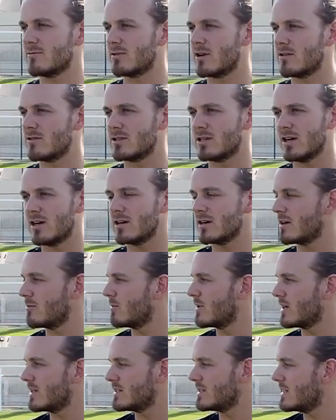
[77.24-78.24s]
when I was younger,
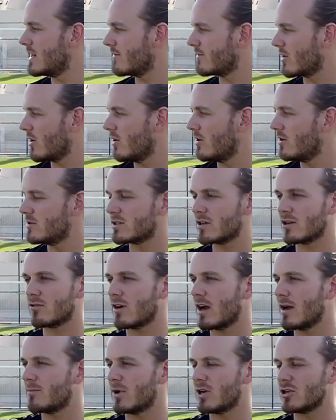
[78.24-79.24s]
when I didn't have cones, I
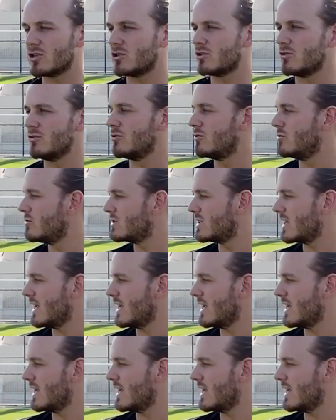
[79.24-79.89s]
grabbed my shoes,